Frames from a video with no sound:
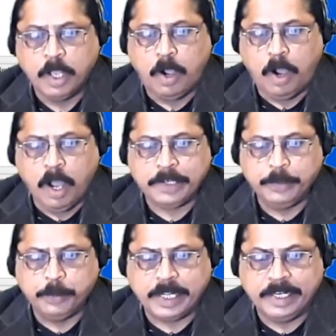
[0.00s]
or
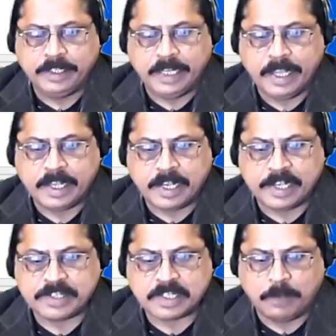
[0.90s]
you can take
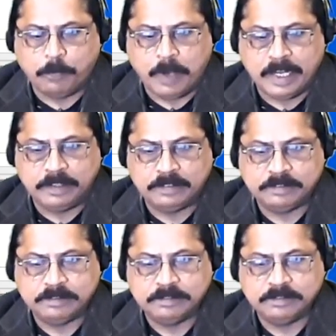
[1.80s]
custom one.
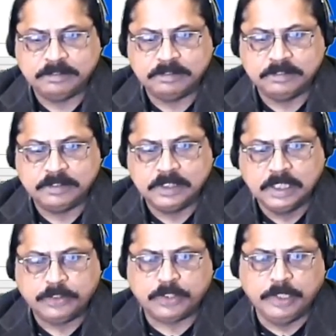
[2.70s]

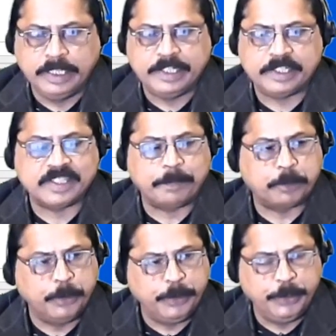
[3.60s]
So it is up
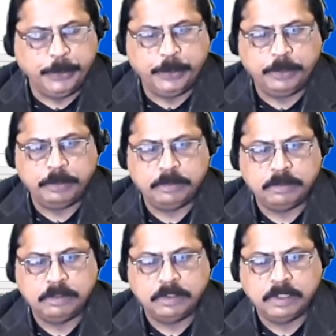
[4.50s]
to you.
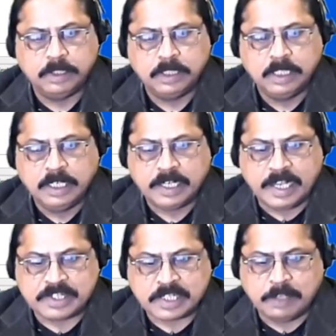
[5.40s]

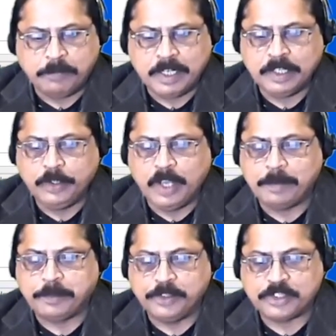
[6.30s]
Custom one, you
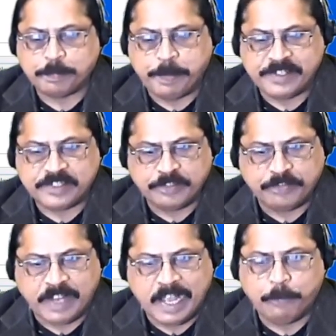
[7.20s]
have to
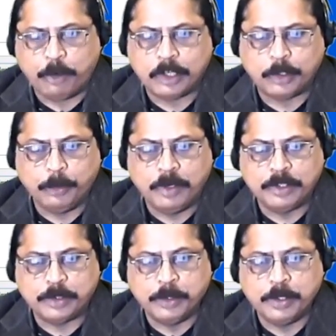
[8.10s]
specify what you
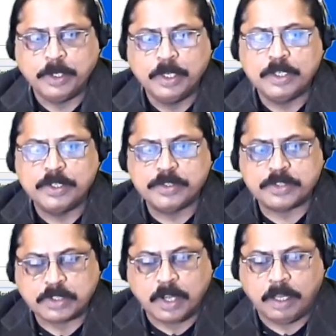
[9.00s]
want to
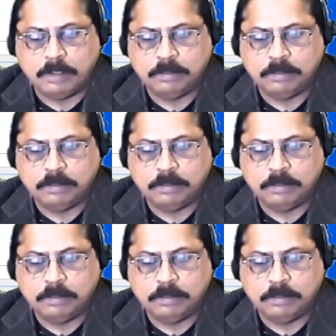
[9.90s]
install.